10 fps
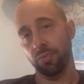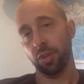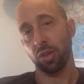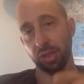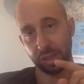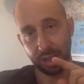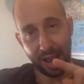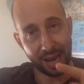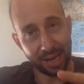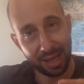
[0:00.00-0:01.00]
You can
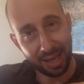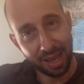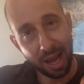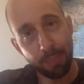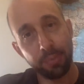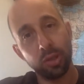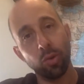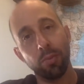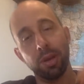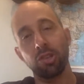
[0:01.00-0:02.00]
slide up to a
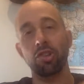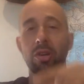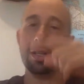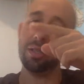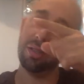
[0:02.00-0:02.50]
pitch. You can